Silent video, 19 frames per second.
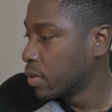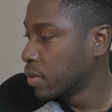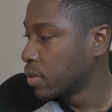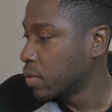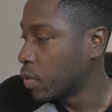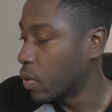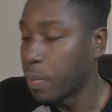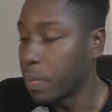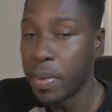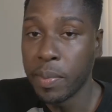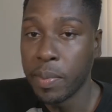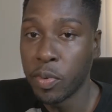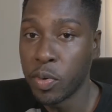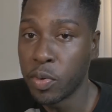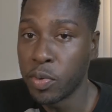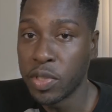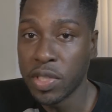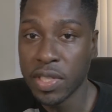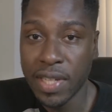Or the
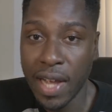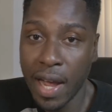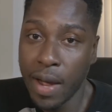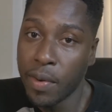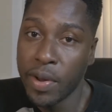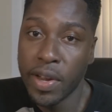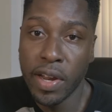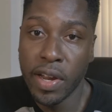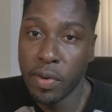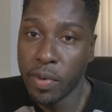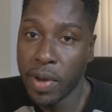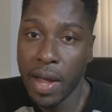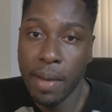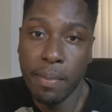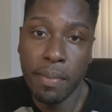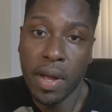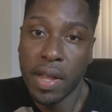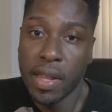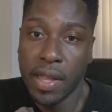people who just out here who
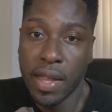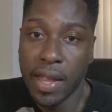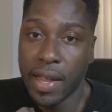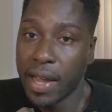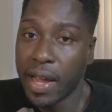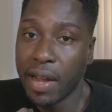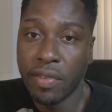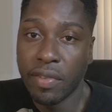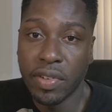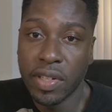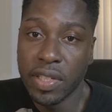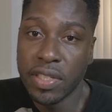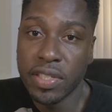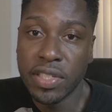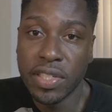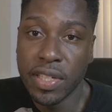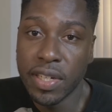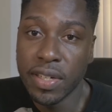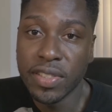got money ain't got really
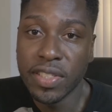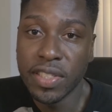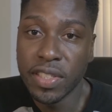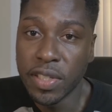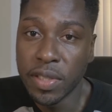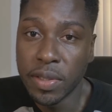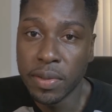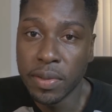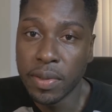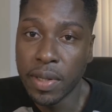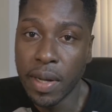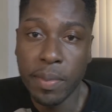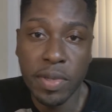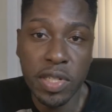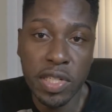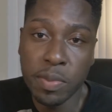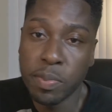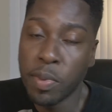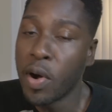shit else to do. I'ma
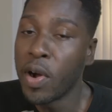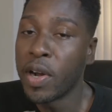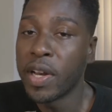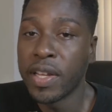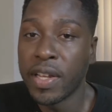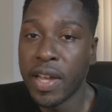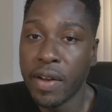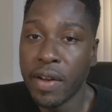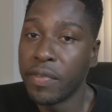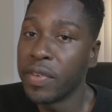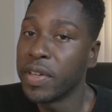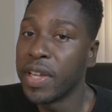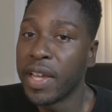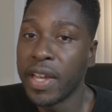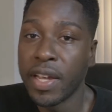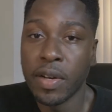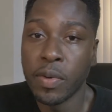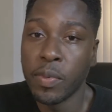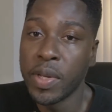just party every
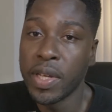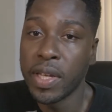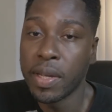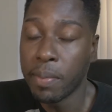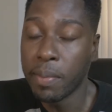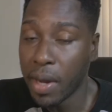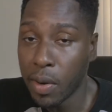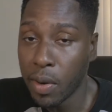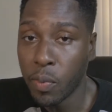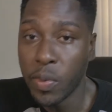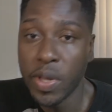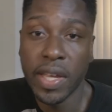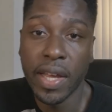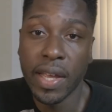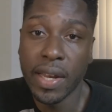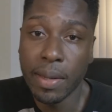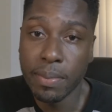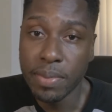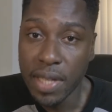day of the week, and by the
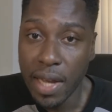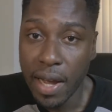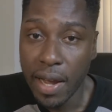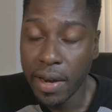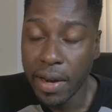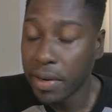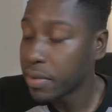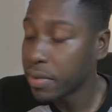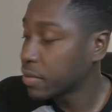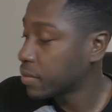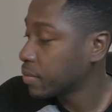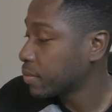weekend I'm tired.